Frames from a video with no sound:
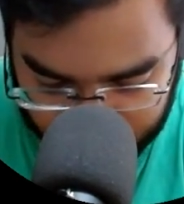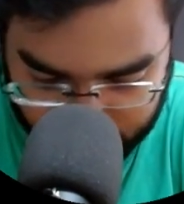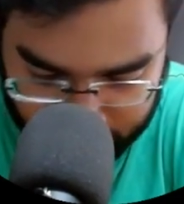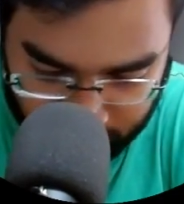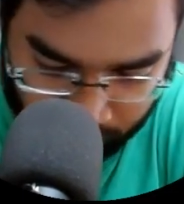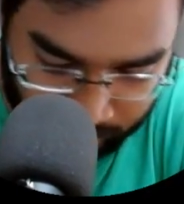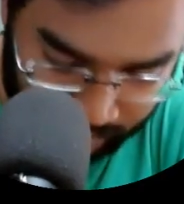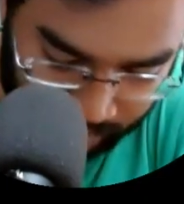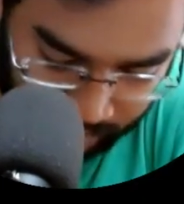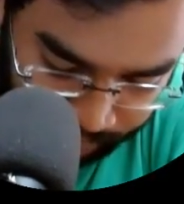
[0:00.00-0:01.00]
This is the one,
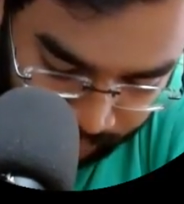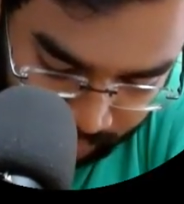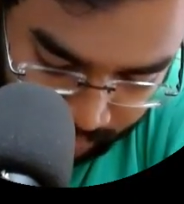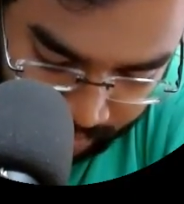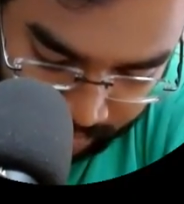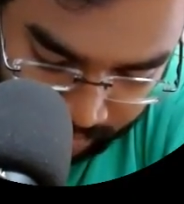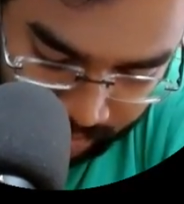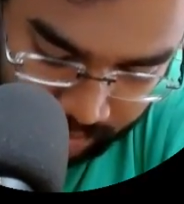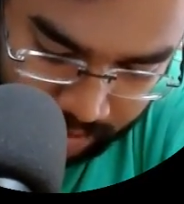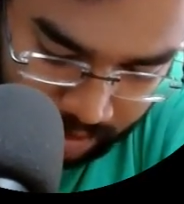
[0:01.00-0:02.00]
na?
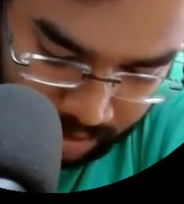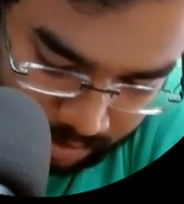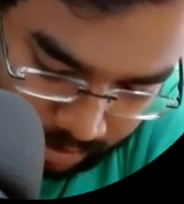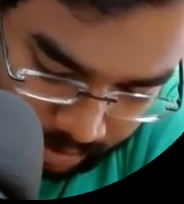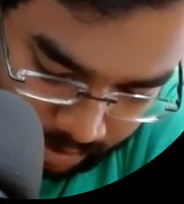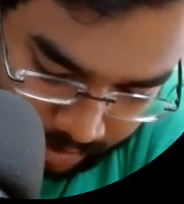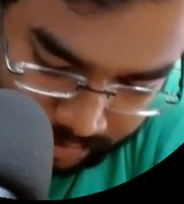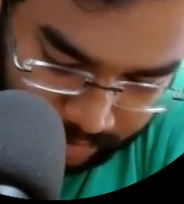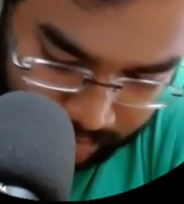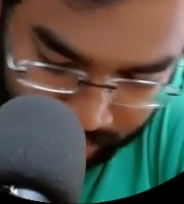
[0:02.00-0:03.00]
18, then
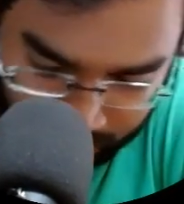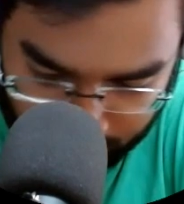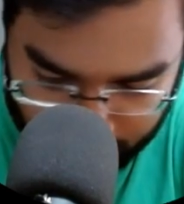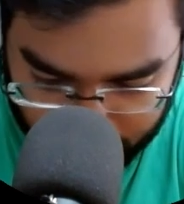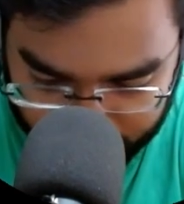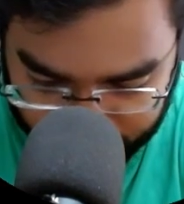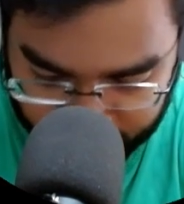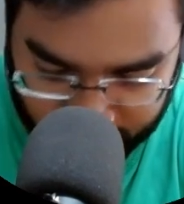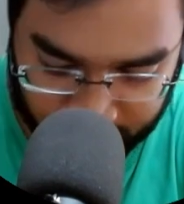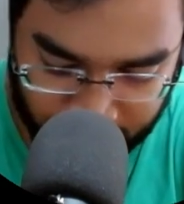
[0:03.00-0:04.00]
less than, and then
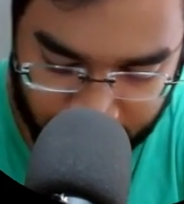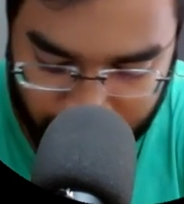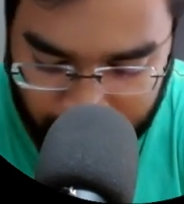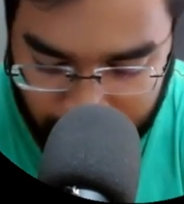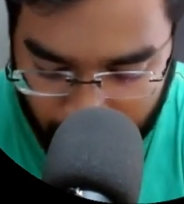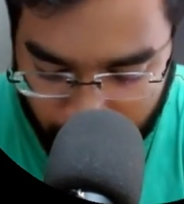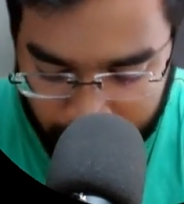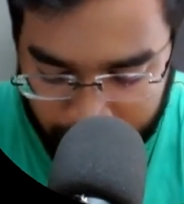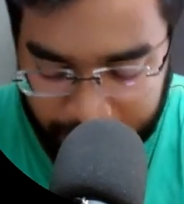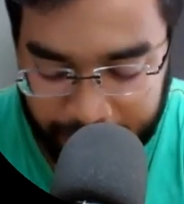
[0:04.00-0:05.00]
15.
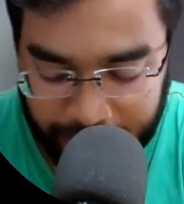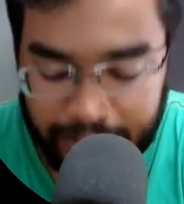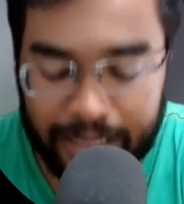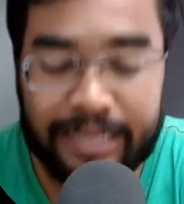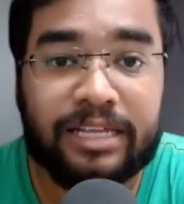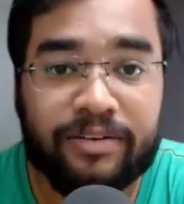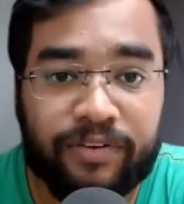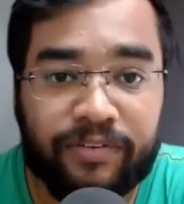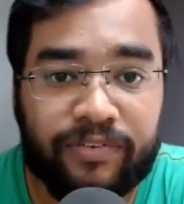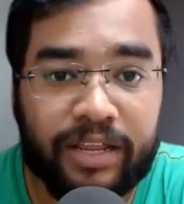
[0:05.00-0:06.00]
Now 18 less than
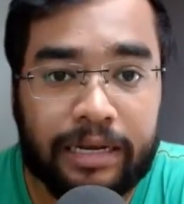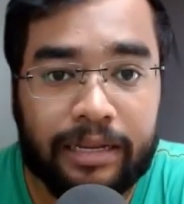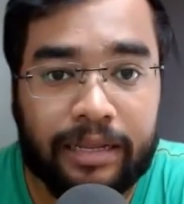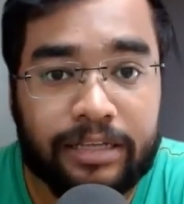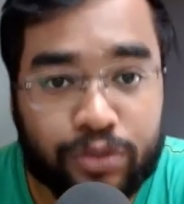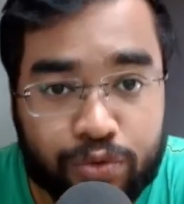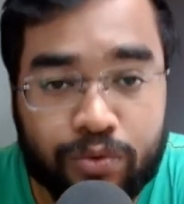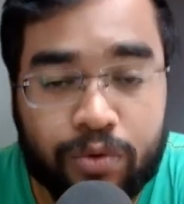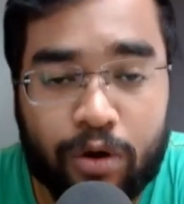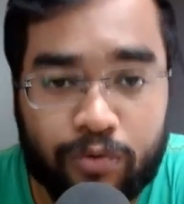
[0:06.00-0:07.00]
15 is
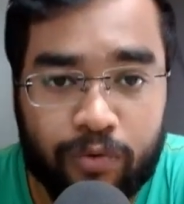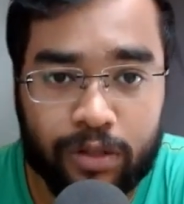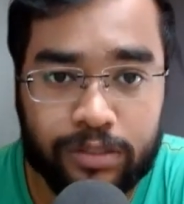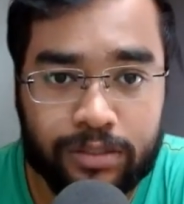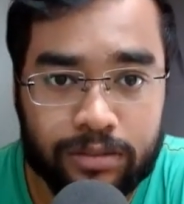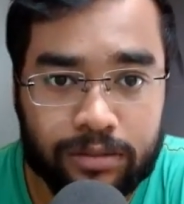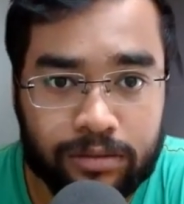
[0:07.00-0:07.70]
true or false?